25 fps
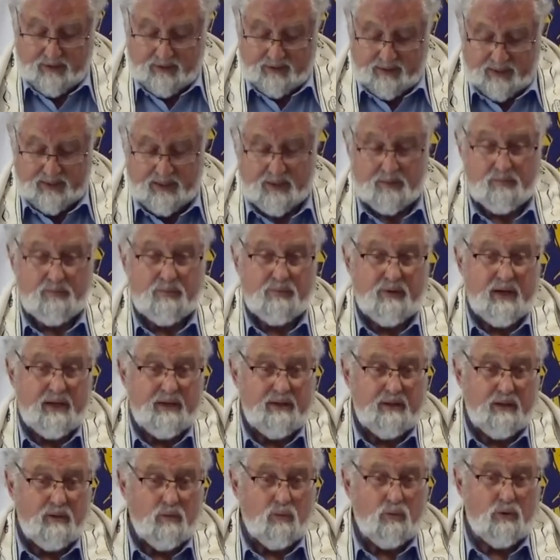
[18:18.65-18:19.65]
They
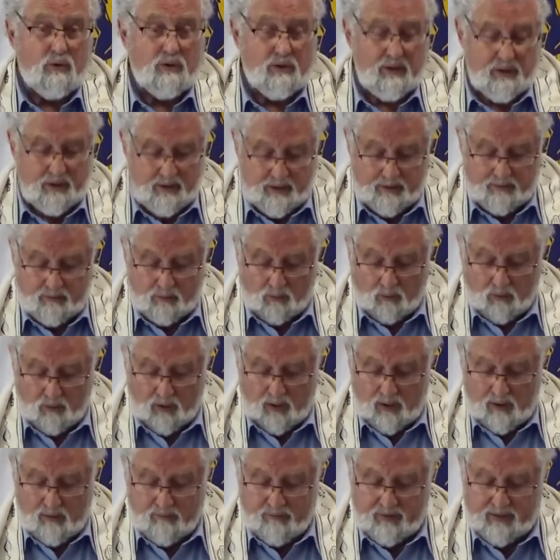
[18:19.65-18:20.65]
spread the word
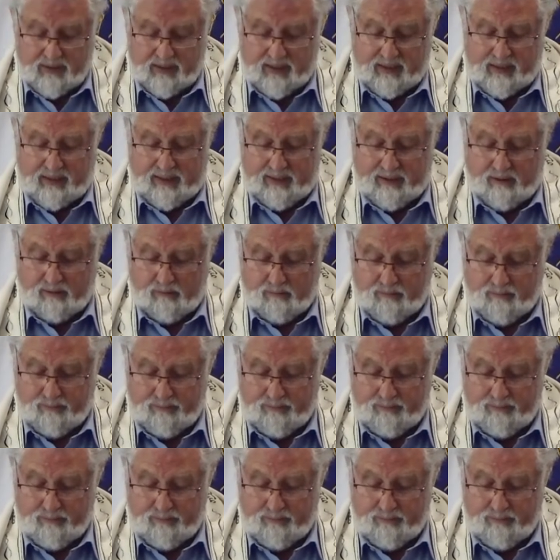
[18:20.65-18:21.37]
all over the Galil.